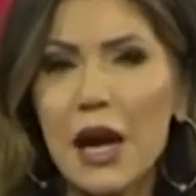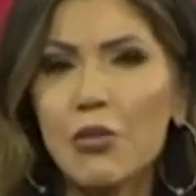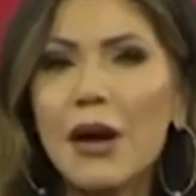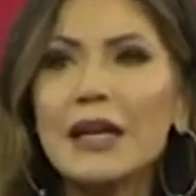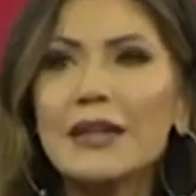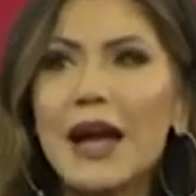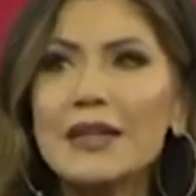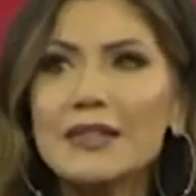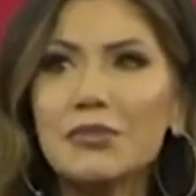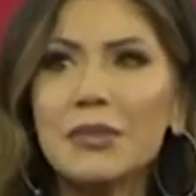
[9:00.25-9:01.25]
I
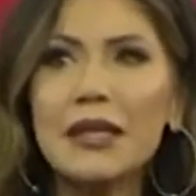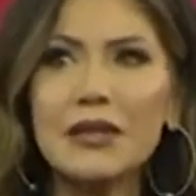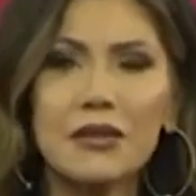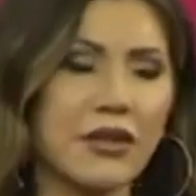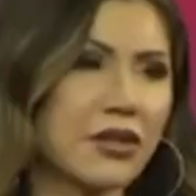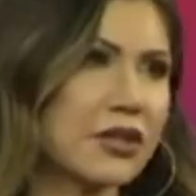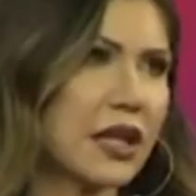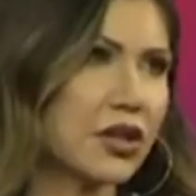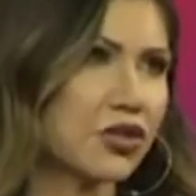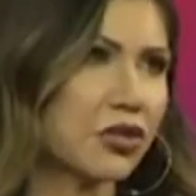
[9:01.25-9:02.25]
recognized immediately the
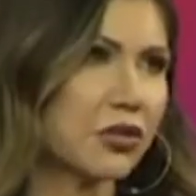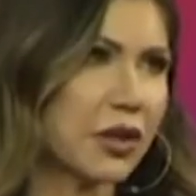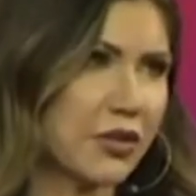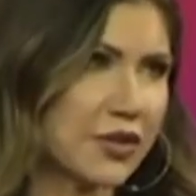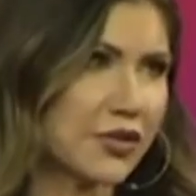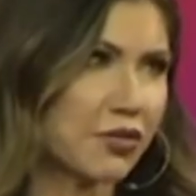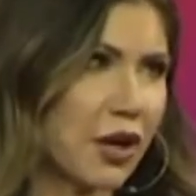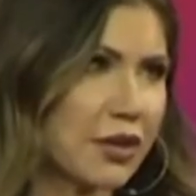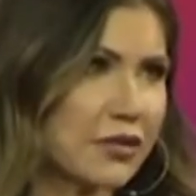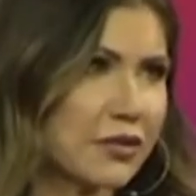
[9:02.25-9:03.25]
danger in this
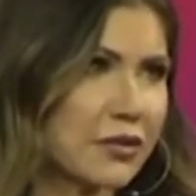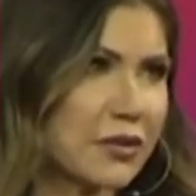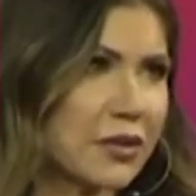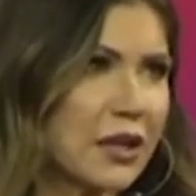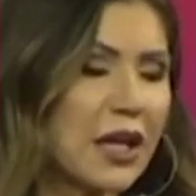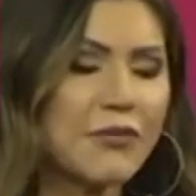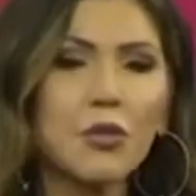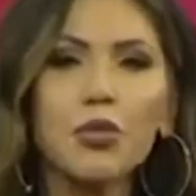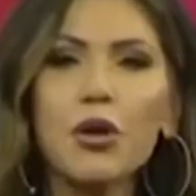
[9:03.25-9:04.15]
threat. If the